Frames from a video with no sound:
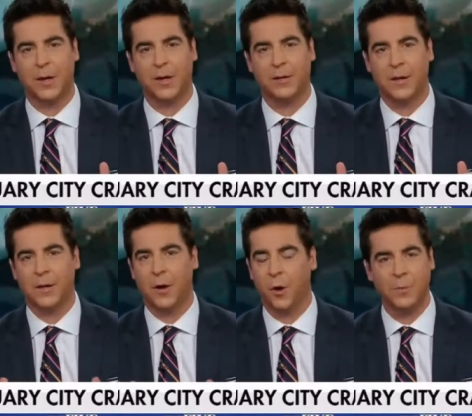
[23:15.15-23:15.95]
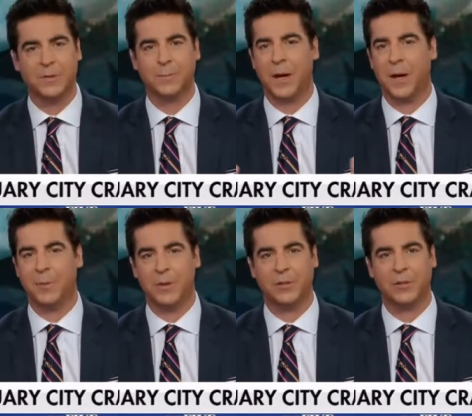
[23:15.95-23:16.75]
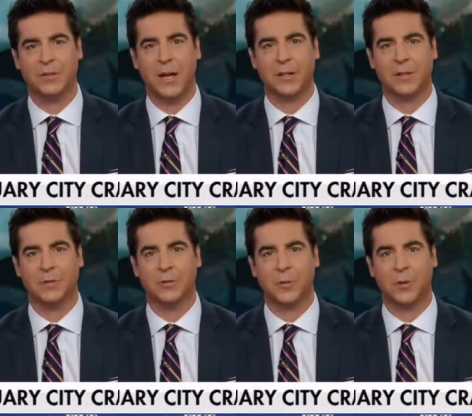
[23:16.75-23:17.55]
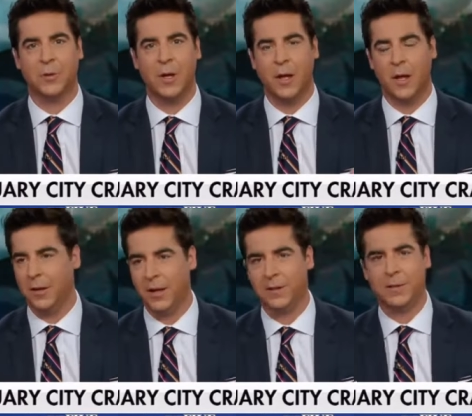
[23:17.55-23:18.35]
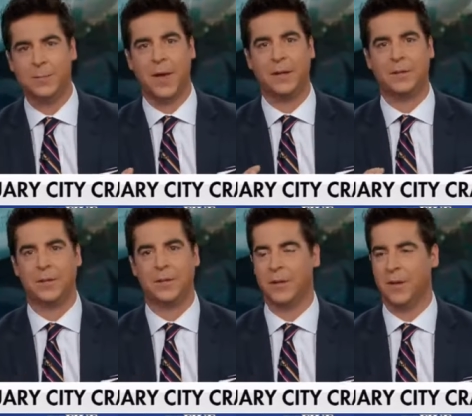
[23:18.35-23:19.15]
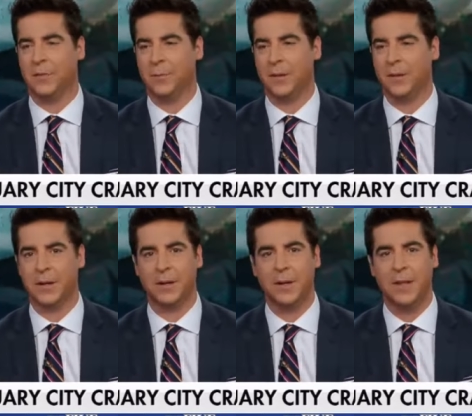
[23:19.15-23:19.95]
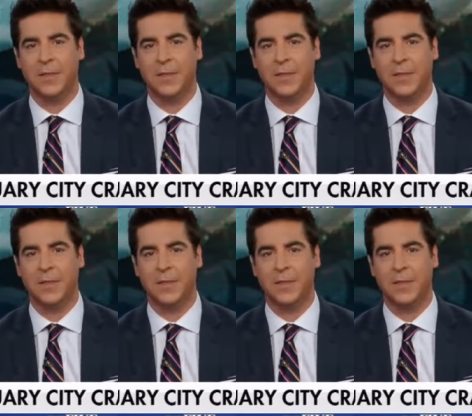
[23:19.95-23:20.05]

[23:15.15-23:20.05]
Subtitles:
rate. Homeless population's out of control. A lot of dependence on the government there.